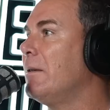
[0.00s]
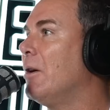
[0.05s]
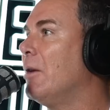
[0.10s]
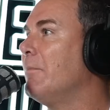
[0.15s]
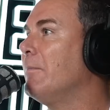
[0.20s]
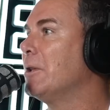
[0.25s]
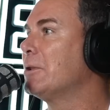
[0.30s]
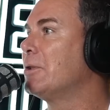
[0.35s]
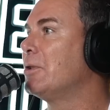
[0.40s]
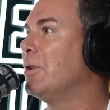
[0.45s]

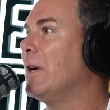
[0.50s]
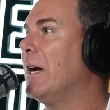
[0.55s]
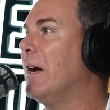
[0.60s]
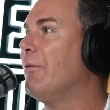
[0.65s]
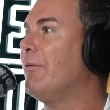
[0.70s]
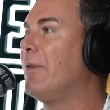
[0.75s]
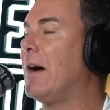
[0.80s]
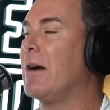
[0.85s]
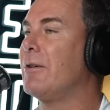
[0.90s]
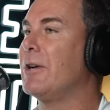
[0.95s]
I'm not sure how
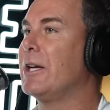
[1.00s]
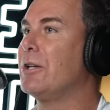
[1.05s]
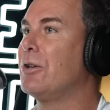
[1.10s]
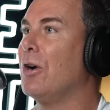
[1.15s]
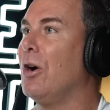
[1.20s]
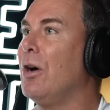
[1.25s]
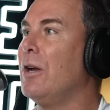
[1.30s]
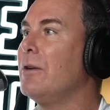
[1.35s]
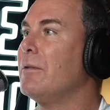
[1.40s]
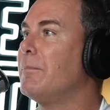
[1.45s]
far he
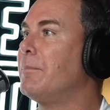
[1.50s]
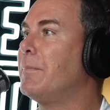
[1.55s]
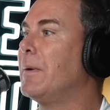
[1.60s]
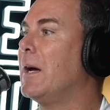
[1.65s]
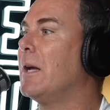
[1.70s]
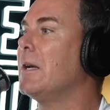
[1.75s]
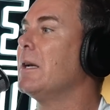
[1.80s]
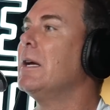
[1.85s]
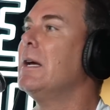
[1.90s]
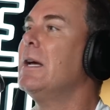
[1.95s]
got,
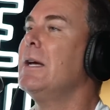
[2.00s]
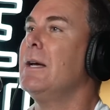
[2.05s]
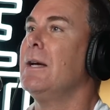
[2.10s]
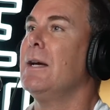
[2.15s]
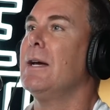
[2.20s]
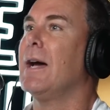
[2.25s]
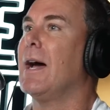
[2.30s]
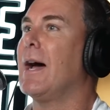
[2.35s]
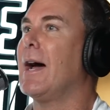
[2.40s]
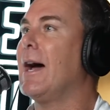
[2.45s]
but
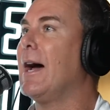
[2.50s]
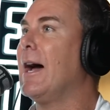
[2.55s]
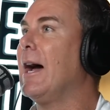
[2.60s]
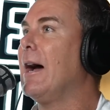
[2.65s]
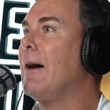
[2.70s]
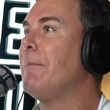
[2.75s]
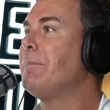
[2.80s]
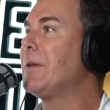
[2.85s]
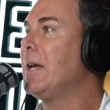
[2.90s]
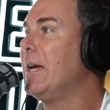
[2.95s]

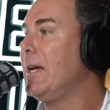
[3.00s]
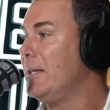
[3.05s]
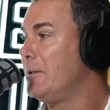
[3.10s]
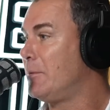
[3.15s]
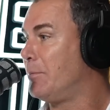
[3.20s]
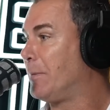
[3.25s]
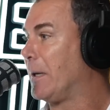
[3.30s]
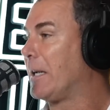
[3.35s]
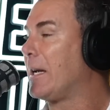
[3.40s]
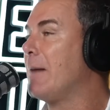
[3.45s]

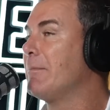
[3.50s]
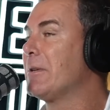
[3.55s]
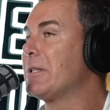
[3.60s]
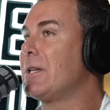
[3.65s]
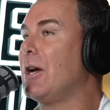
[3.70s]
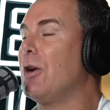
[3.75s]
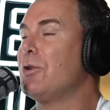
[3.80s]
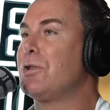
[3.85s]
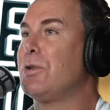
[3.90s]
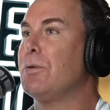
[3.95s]
he's become a
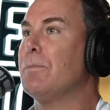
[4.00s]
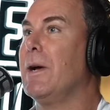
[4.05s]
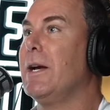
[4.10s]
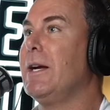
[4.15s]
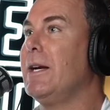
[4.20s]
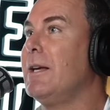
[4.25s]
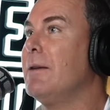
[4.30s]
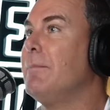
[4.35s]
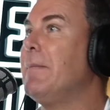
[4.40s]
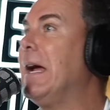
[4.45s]
social
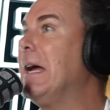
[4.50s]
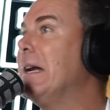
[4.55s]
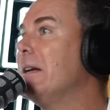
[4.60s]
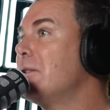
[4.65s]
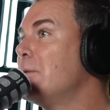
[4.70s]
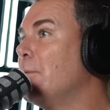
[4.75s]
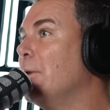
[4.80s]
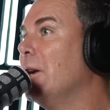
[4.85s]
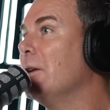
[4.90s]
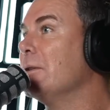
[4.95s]
media man
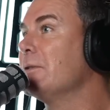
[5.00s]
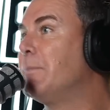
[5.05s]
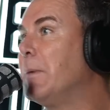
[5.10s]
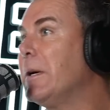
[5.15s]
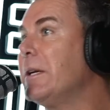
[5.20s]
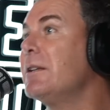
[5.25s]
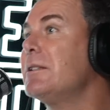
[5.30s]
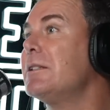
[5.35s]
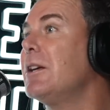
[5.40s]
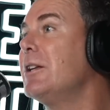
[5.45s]
as well.
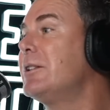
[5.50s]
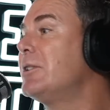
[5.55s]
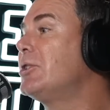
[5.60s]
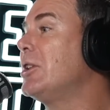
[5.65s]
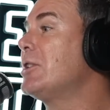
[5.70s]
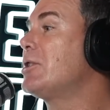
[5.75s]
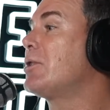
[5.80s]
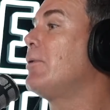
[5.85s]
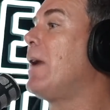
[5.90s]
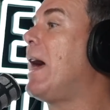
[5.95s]
But it's
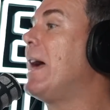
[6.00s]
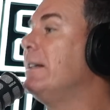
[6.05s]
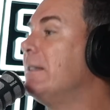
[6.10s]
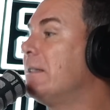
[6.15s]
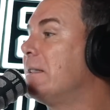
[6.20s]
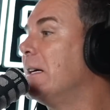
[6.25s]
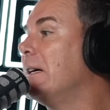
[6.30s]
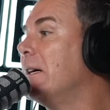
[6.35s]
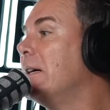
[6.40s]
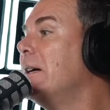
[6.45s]
just great
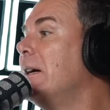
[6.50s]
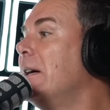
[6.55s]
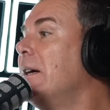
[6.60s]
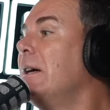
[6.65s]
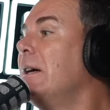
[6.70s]
to